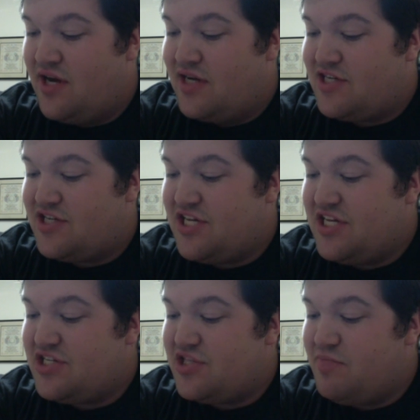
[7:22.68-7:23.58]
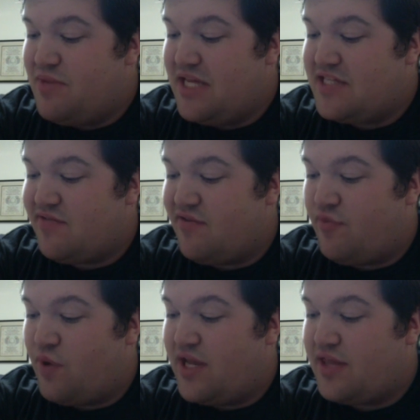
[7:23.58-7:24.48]
to teach the means of
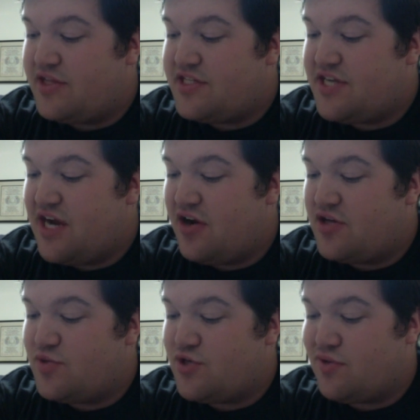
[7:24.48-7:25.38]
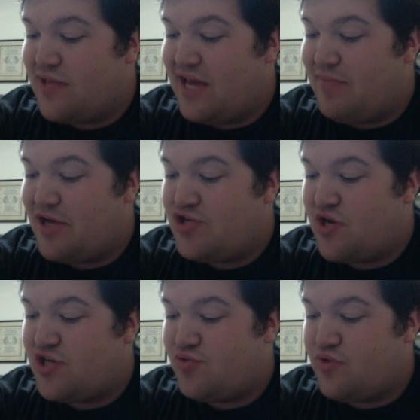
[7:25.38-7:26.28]
avoiding the snares which are laid by
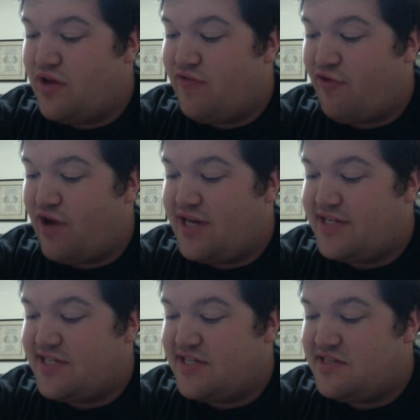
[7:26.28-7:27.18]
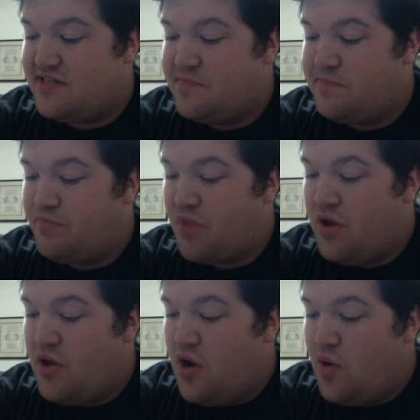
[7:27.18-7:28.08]
treachery for innocence,
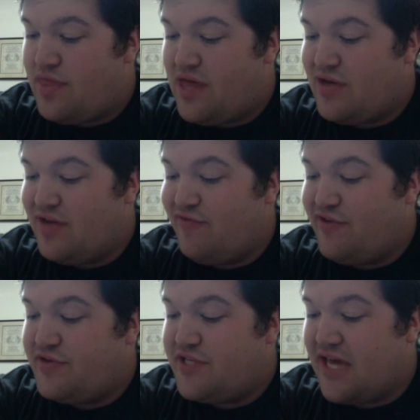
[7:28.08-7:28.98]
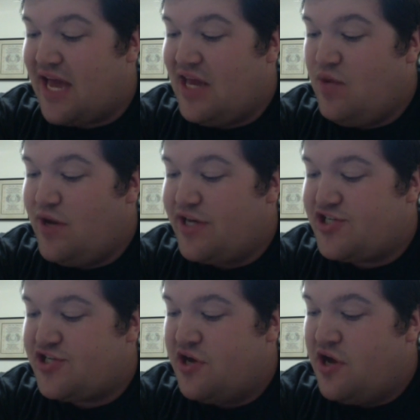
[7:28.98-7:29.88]
without infusing any
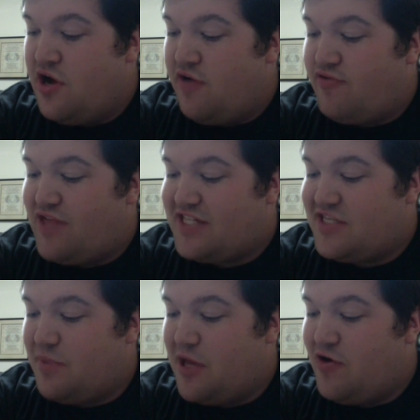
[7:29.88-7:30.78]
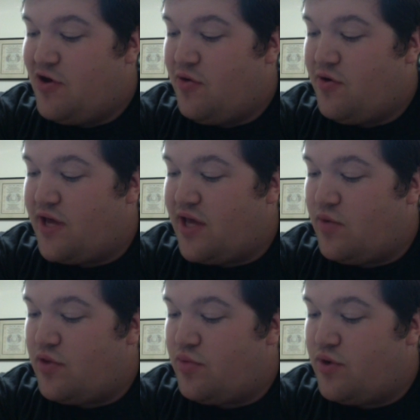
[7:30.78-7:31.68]
wish for that superiority
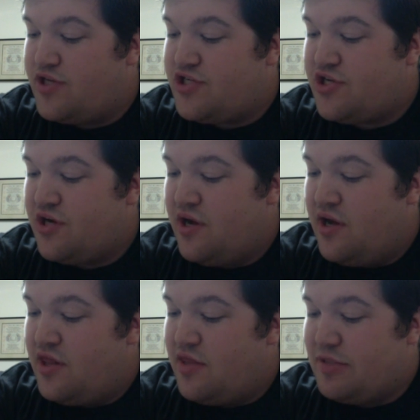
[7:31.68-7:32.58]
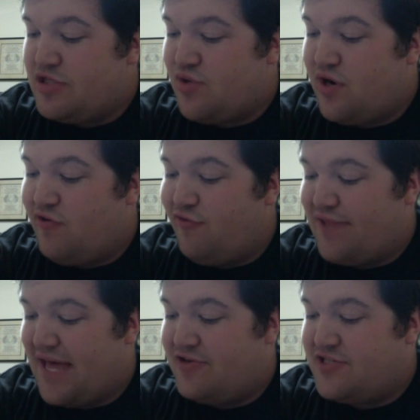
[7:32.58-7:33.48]
with which the betrayer
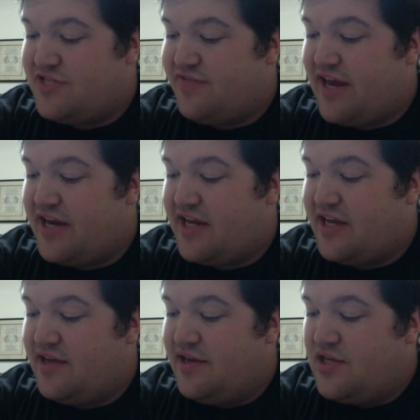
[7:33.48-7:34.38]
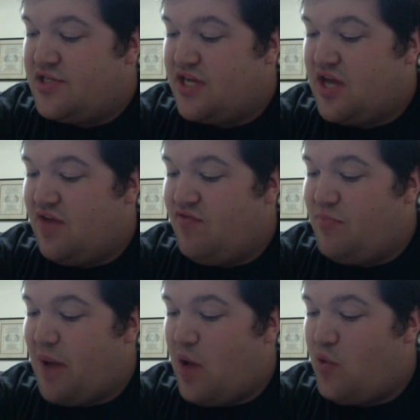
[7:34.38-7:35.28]
flatters his vanity, to give the
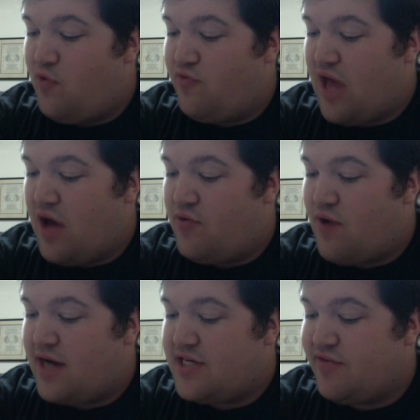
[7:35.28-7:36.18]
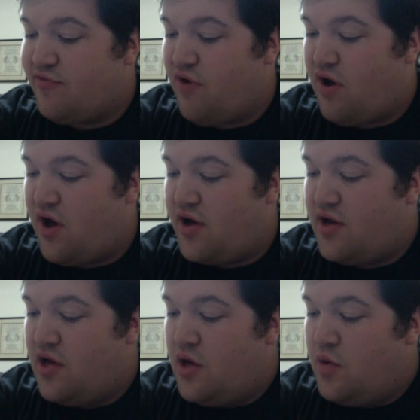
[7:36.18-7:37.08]
power of counteracting fraud,
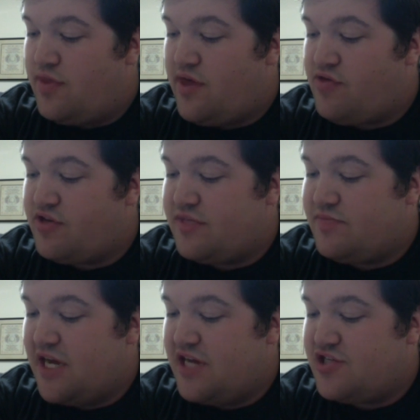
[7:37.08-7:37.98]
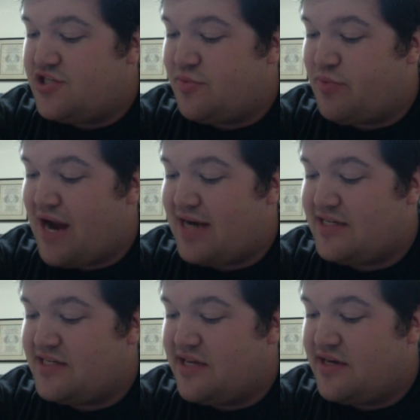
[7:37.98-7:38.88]
without the temptation to
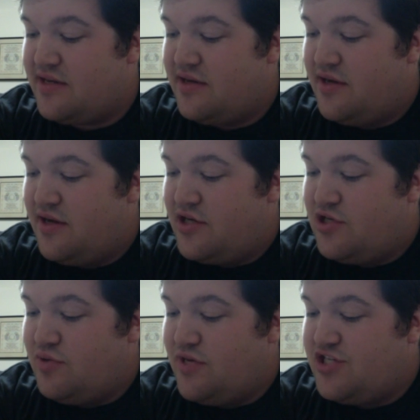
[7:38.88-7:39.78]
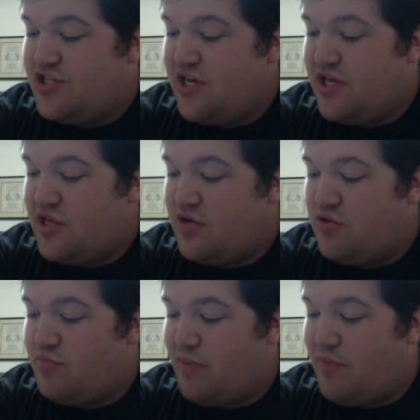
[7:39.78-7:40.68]
practice it, to initiate
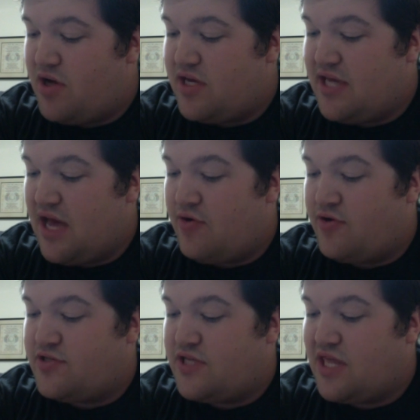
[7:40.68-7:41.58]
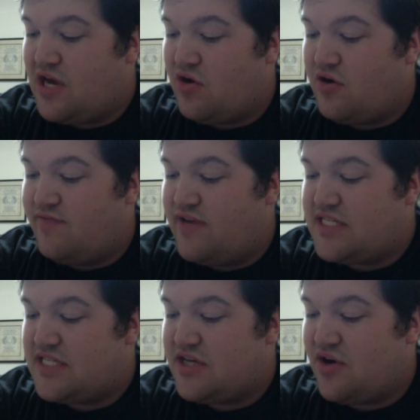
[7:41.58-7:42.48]
youth by mock encounters in the art of
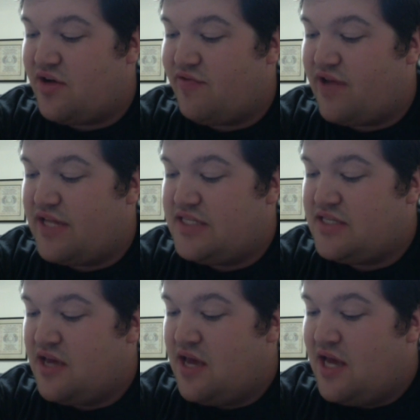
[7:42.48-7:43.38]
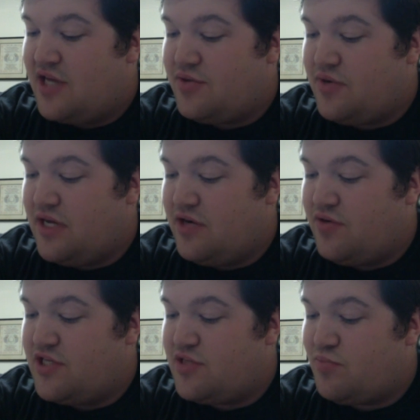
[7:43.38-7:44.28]
necessary defense, to
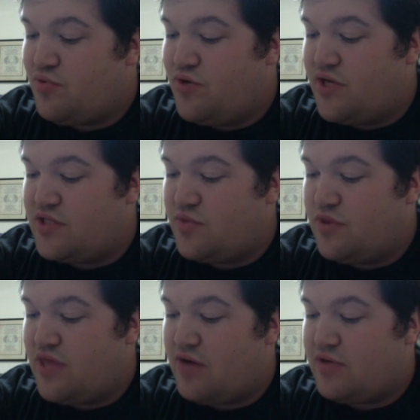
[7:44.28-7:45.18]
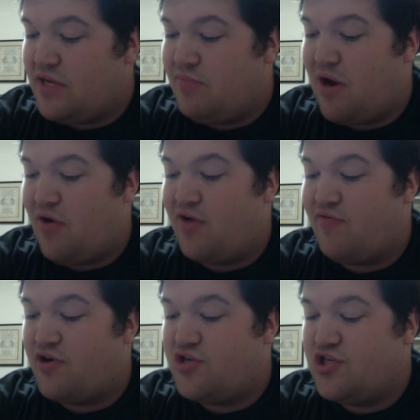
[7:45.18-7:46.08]
increase prudence without impairing
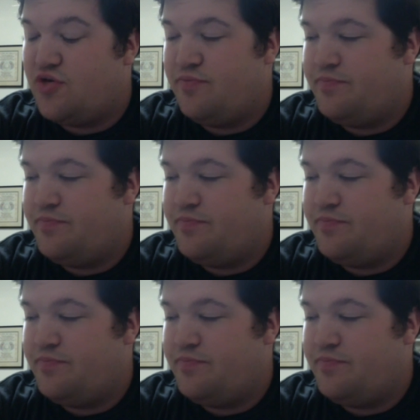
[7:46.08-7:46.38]
virtue."